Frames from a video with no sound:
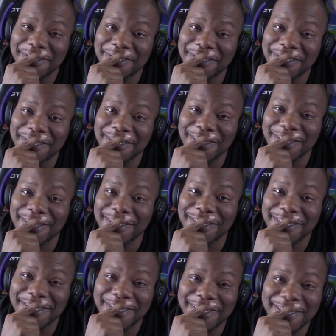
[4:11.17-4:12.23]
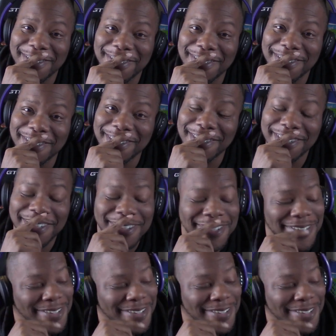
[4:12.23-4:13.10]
(silence)